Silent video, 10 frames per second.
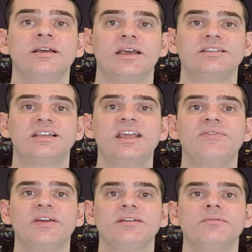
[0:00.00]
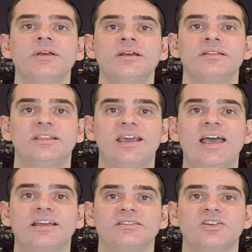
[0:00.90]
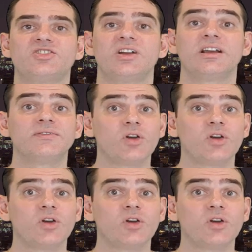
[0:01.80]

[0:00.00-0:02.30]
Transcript: is leaving the air conditioning of